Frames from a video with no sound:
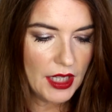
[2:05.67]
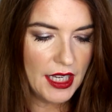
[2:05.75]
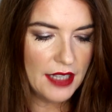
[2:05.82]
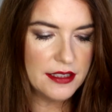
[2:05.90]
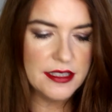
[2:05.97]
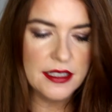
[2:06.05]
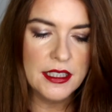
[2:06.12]

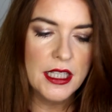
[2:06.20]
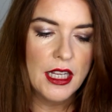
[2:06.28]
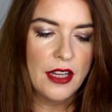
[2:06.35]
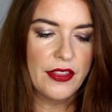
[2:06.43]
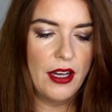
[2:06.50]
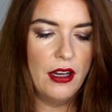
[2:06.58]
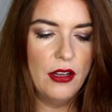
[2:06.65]
And
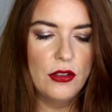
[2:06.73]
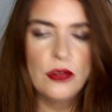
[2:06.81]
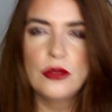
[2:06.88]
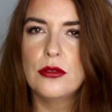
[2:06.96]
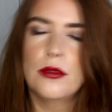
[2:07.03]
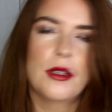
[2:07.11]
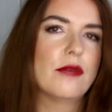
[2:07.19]
the
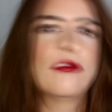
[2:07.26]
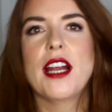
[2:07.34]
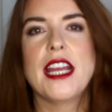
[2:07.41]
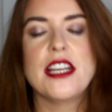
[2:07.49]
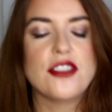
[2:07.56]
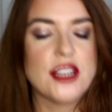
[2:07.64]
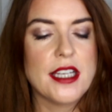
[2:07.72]
whole
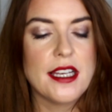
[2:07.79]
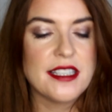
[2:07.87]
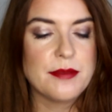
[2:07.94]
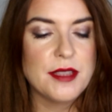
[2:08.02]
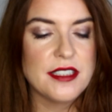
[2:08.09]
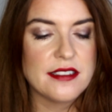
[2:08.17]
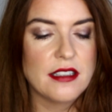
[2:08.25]
range has
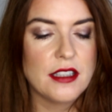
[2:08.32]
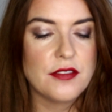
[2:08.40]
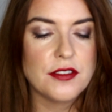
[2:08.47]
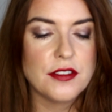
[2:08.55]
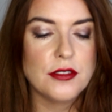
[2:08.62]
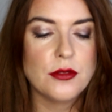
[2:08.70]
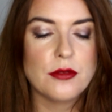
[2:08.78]
been designed
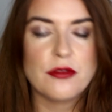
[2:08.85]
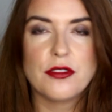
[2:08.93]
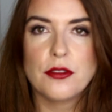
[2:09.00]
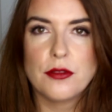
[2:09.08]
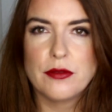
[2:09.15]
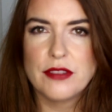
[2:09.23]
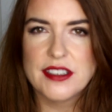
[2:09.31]

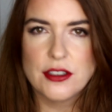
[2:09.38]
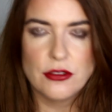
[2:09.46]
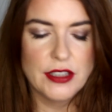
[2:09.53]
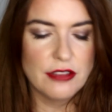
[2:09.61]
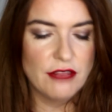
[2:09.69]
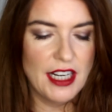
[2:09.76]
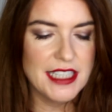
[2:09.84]
for
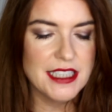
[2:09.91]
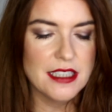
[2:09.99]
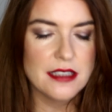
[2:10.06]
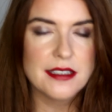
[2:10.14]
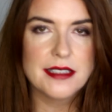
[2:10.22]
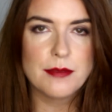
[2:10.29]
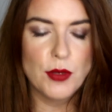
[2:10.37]
restoring
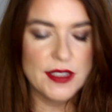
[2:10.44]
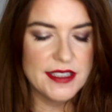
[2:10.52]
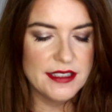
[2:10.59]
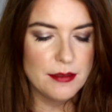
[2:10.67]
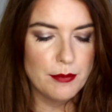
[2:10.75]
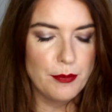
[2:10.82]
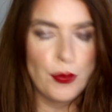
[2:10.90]
radiance,
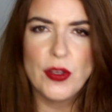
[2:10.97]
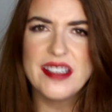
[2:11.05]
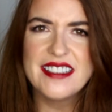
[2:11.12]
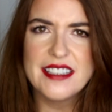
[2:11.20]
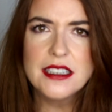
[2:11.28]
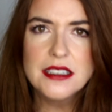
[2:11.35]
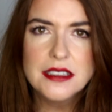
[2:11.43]

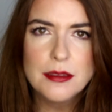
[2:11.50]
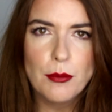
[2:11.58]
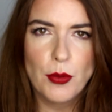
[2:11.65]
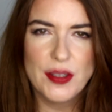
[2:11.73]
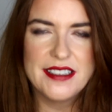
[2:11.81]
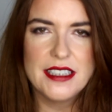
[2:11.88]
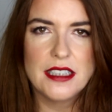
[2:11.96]
boosting
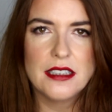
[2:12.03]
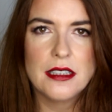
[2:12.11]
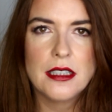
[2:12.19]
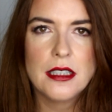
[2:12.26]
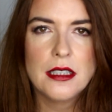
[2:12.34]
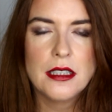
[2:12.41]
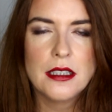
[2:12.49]

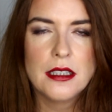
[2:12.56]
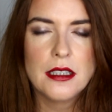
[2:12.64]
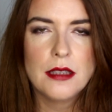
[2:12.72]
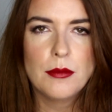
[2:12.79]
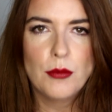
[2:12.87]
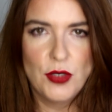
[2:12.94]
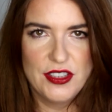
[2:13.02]

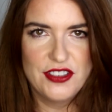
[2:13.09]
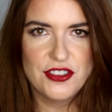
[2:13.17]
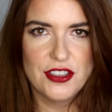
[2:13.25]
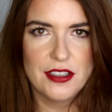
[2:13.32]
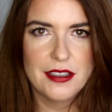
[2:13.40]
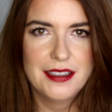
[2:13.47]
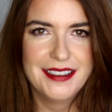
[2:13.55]

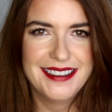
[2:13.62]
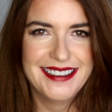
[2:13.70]
moisture.